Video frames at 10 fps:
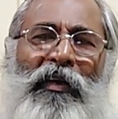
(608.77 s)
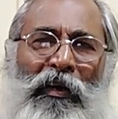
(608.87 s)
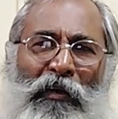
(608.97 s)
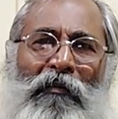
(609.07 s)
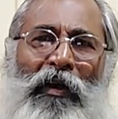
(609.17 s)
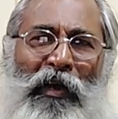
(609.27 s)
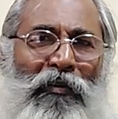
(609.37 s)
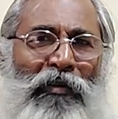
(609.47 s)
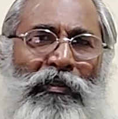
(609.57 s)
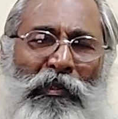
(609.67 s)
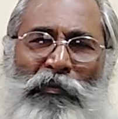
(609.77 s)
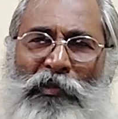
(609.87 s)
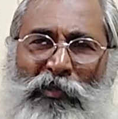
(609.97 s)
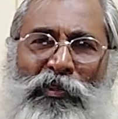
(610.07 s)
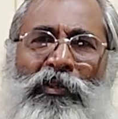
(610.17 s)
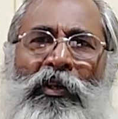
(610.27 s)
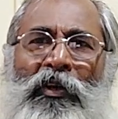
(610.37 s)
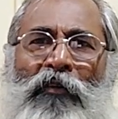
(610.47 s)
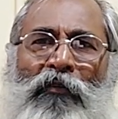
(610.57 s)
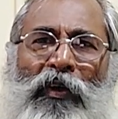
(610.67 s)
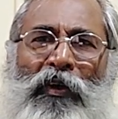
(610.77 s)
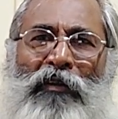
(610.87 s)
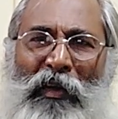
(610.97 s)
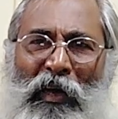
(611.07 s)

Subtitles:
I have done some research wherein